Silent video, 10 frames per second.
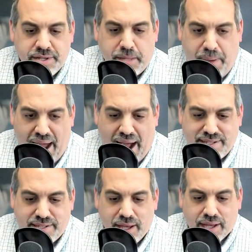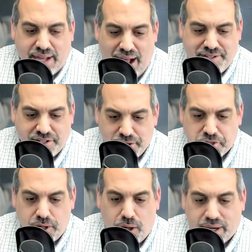to pass
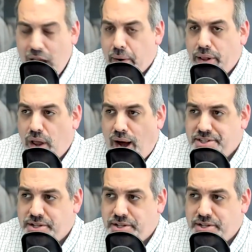constitutional carry law.